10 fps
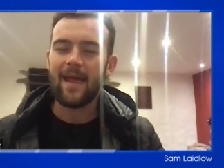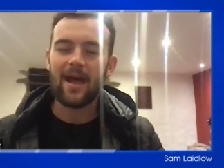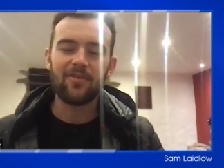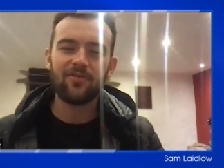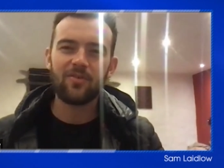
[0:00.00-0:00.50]

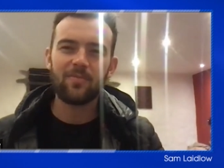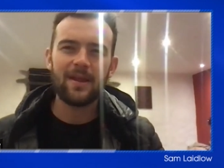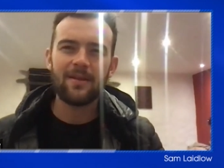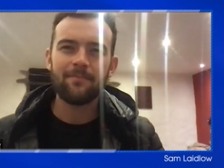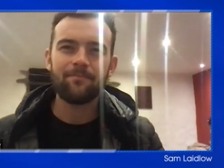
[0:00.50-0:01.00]
Yeah, it's just
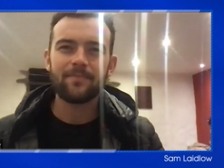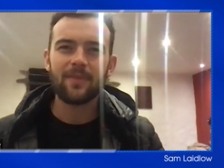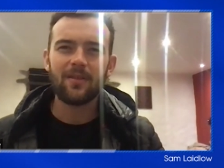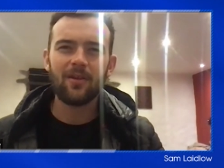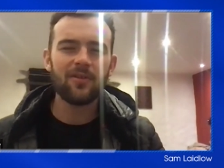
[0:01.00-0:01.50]
been
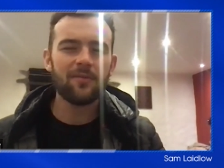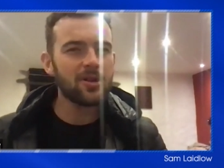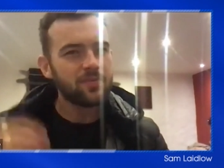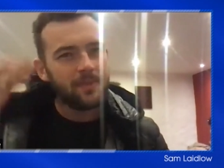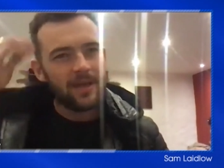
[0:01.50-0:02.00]
not so
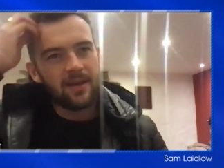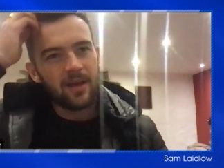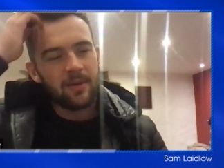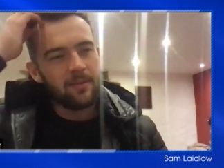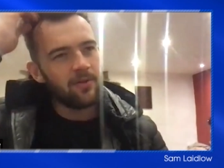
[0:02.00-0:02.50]
much media
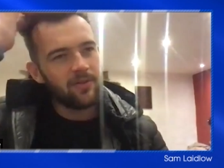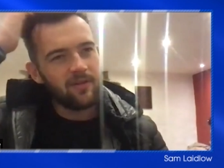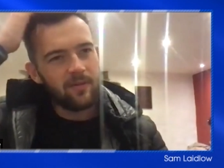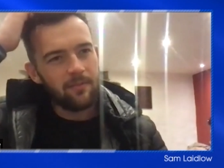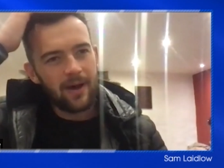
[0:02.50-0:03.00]
commitments
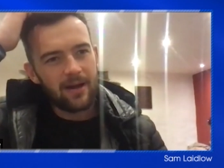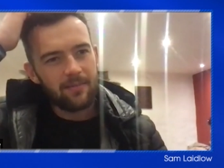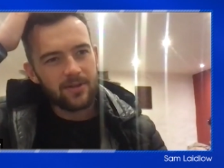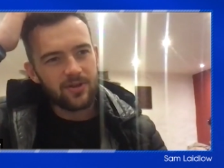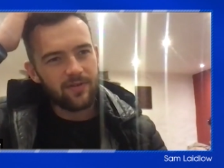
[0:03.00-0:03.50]
that have been
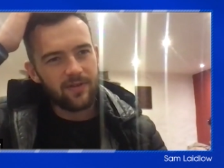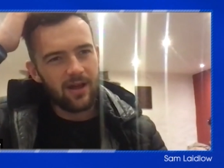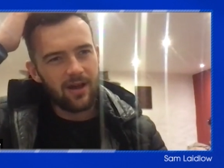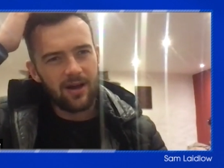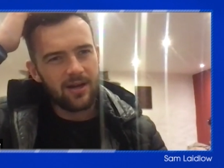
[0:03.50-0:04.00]
bad, but just
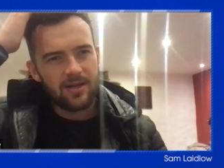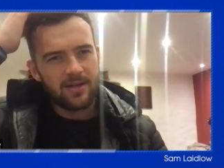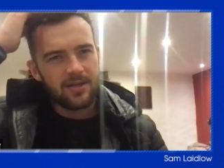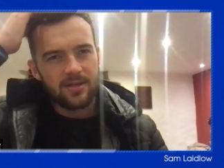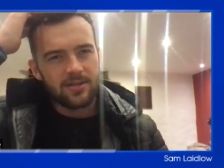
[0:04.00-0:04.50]
trying
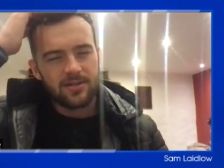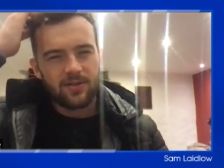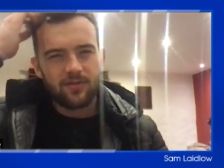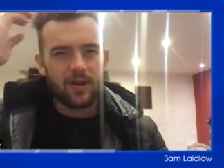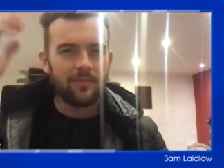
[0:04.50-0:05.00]

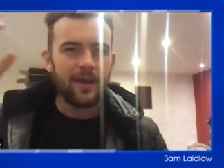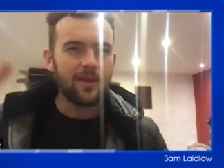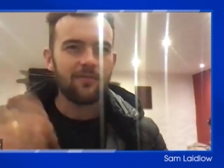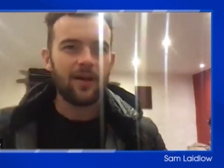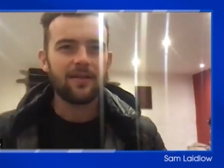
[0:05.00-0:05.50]
to
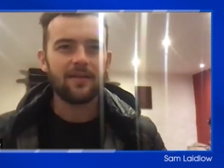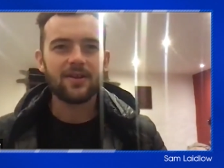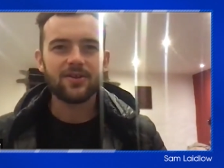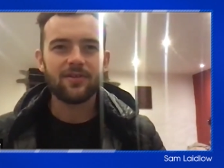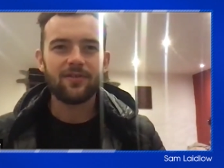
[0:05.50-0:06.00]
make the right
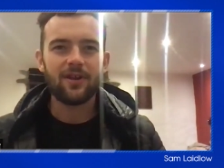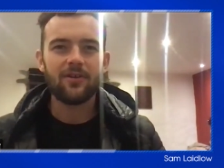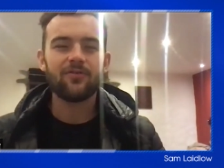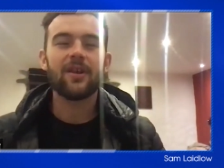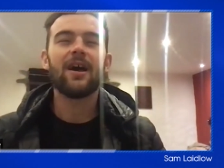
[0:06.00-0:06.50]
decisions,
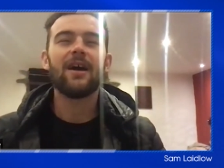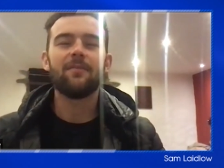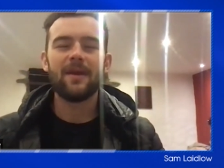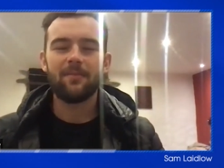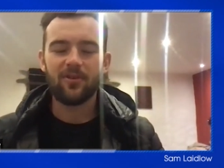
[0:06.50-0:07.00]
trying to have
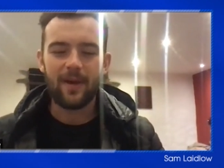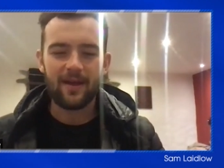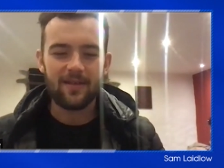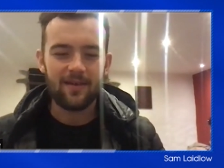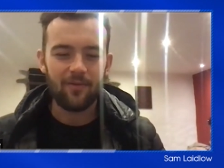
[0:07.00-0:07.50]
a bit of
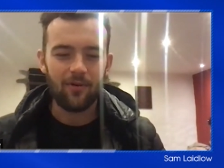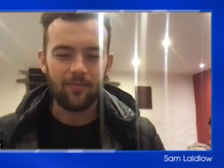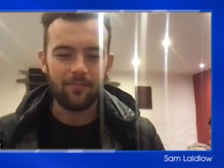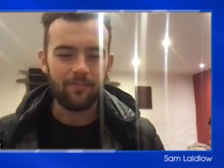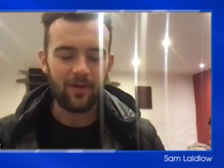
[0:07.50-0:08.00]
perspective
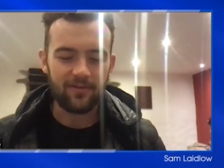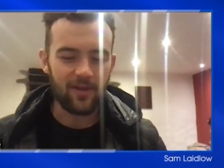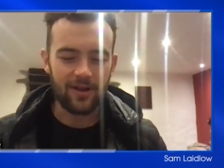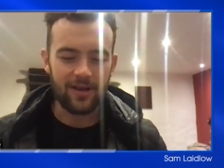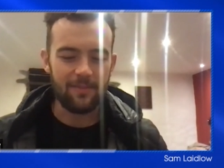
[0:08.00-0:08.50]
on, because
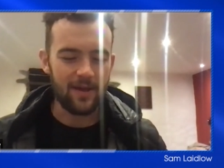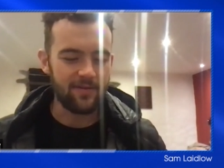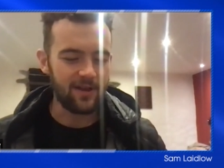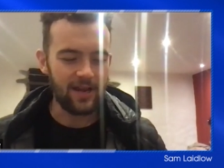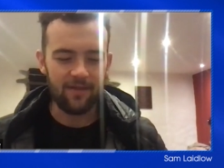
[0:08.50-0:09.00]
suddenly
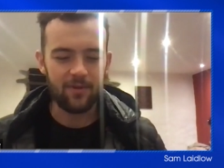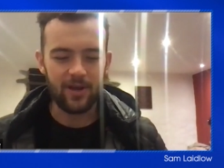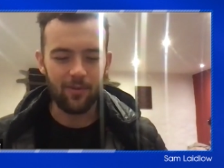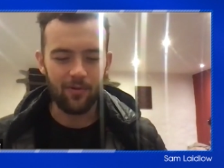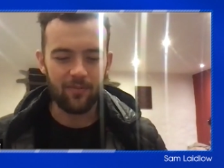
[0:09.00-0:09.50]
basically
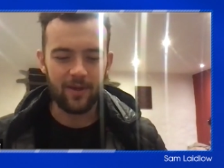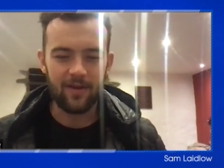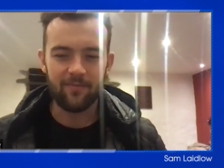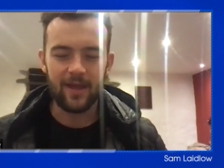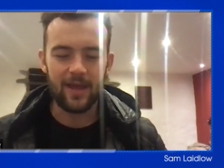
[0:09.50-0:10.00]
everybody wants a
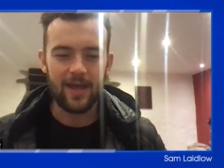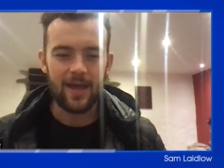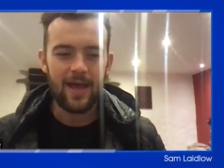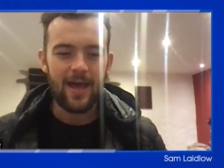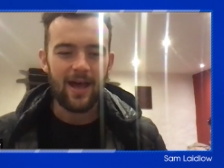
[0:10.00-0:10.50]
bit of me.
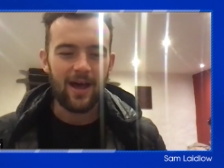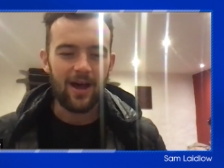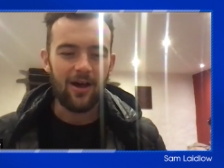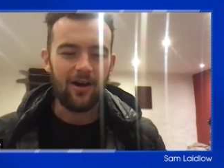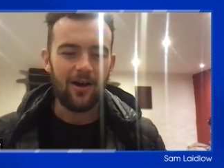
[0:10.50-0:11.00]

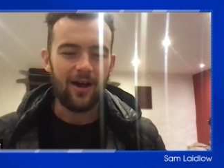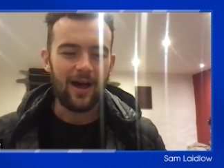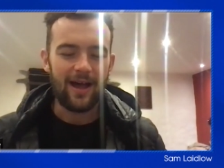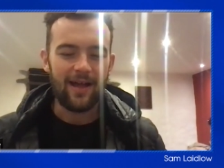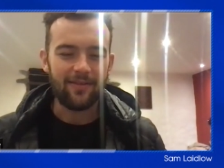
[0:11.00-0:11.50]

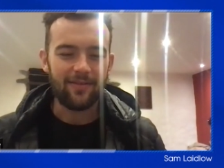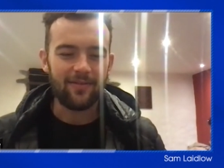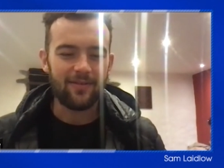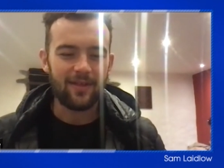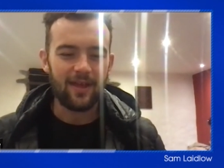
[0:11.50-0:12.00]

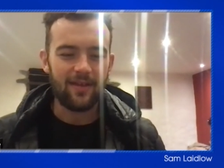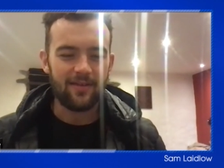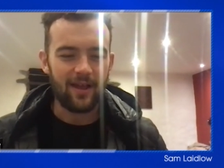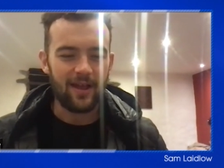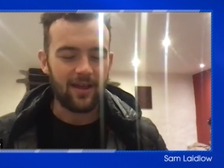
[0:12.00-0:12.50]
And
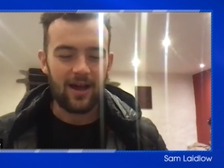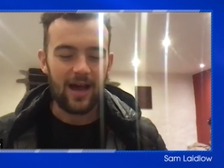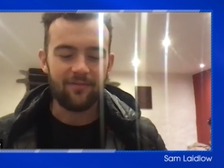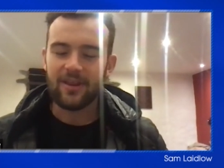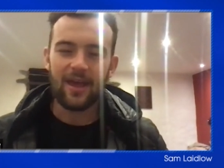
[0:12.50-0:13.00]
it's like, I
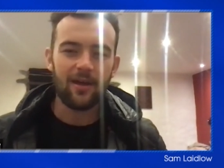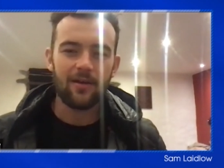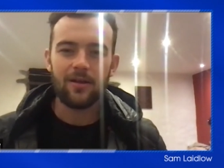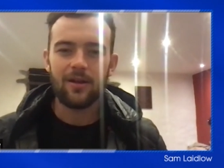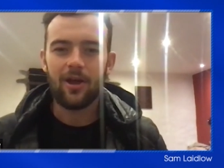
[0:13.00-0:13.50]
haven't
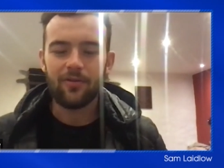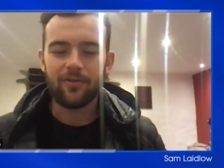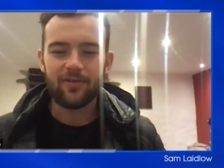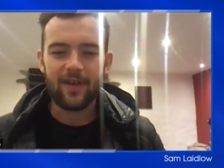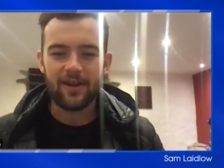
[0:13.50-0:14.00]
yet
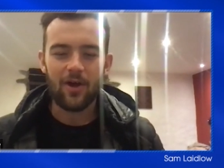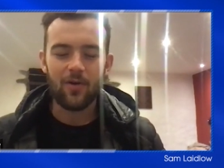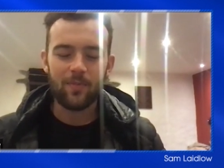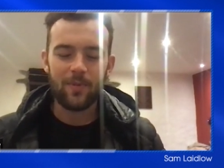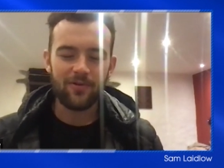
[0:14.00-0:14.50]
learned to say
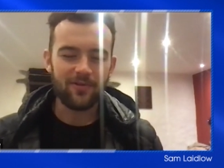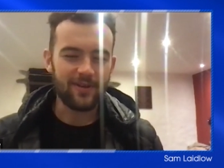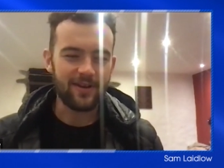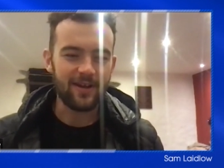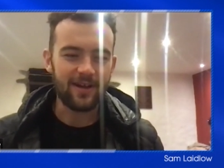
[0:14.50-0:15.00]
no almost.
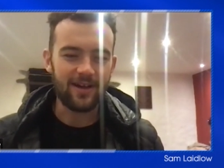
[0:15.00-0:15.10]
And